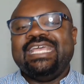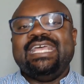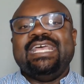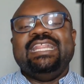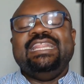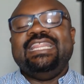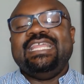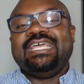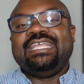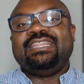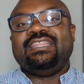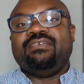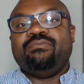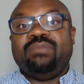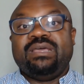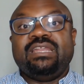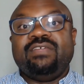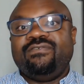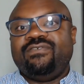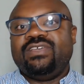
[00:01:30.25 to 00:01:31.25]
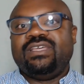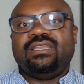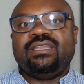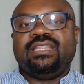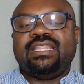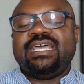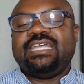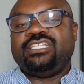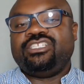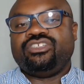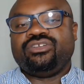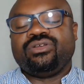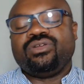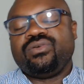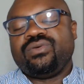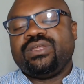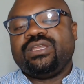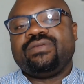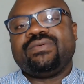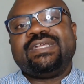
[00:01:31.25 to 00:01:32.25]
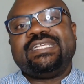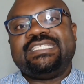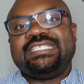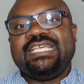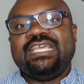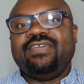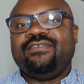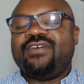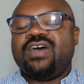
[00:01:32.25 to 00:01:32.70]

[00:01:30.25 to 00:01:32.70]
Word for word: than the benefit that you're going to receive